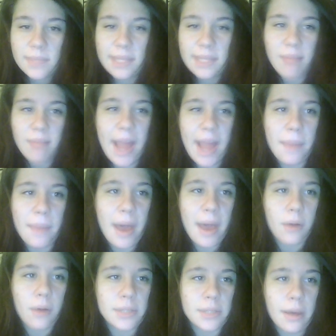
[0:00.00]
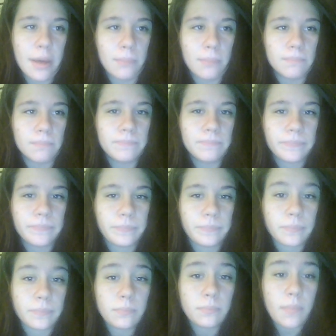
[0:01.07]
lie about
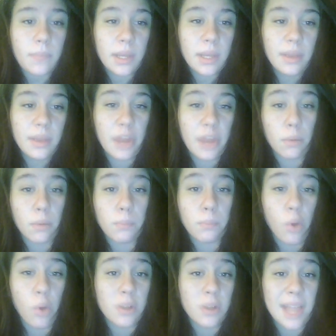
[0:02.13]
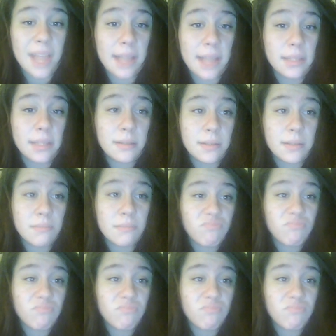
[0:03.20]
their bra sizes,